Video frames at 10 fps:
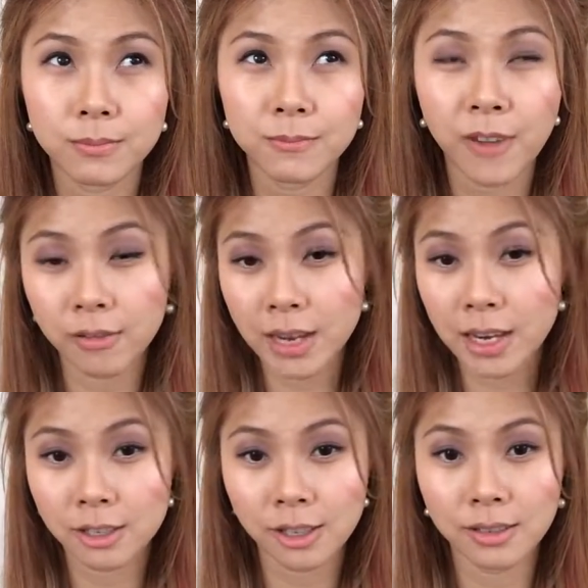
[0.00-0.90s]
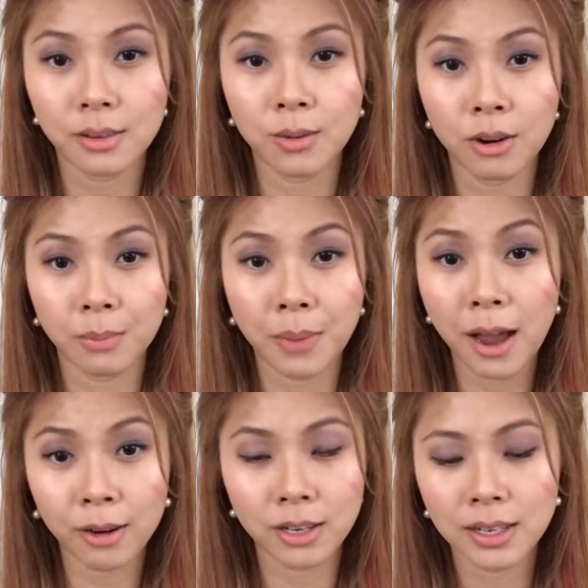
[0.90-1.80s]
foundation or
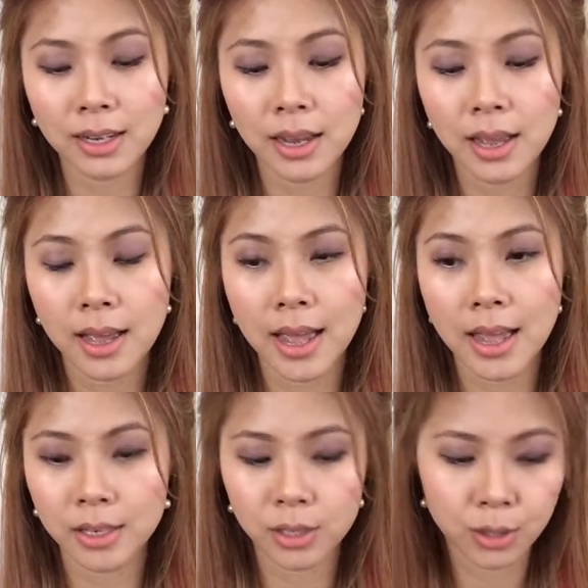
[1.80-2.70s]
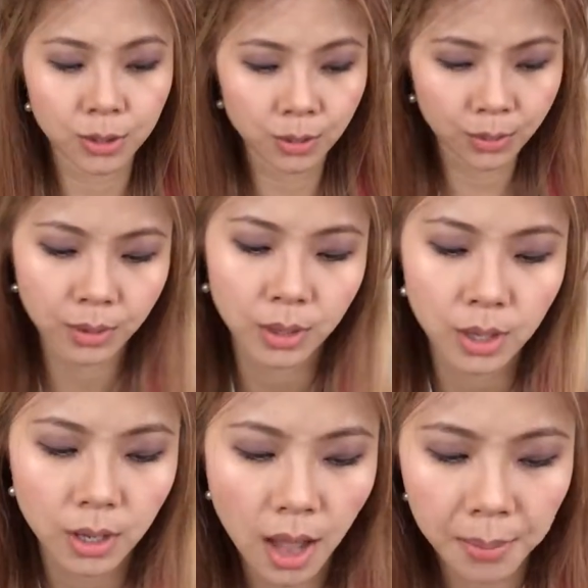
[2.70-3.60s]
powder and you
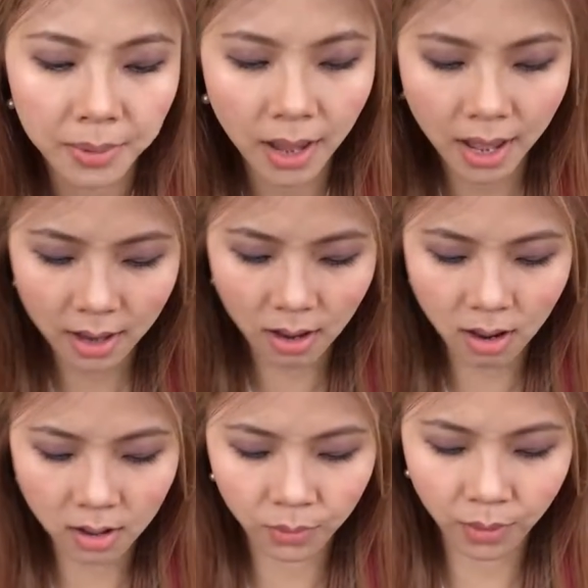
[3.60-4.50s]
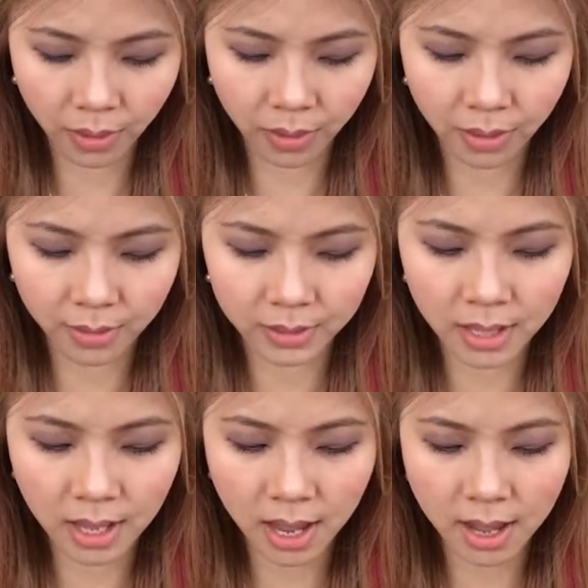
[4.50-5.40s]
apply it on with,
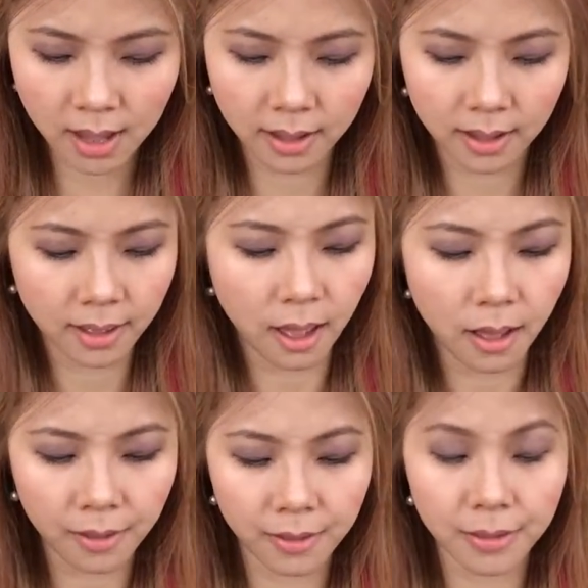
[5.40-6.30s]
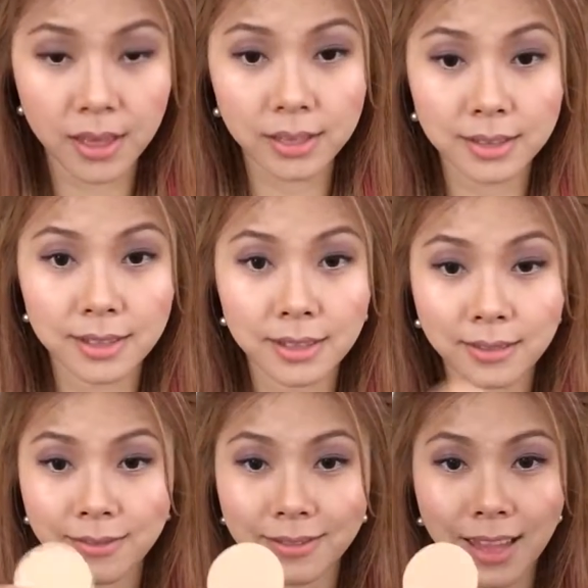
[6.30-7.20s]
say, this,
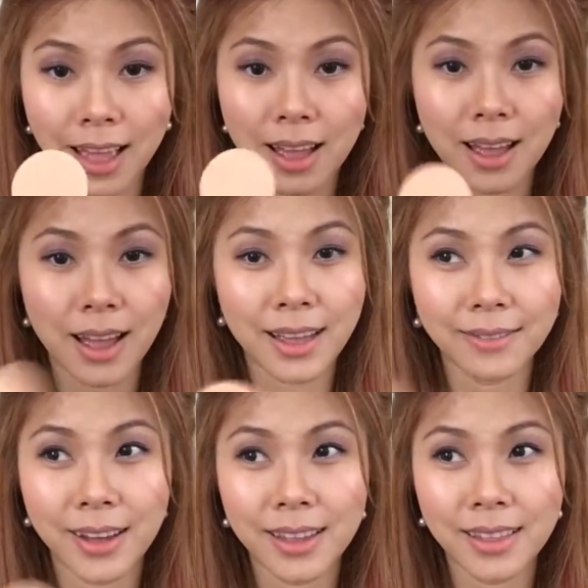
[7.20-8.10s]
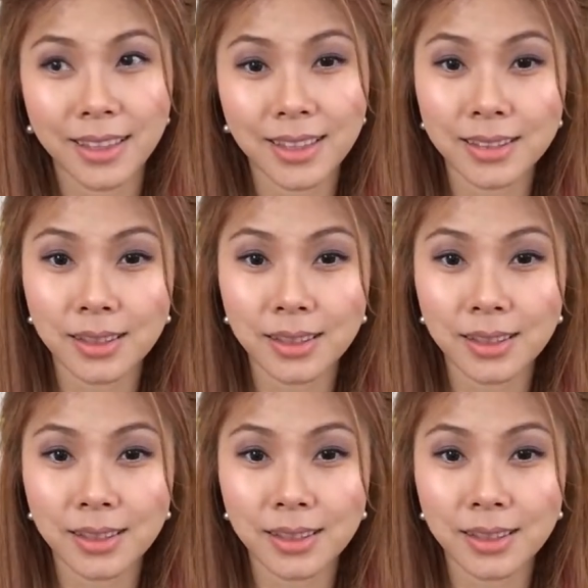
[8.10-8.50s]
I find that this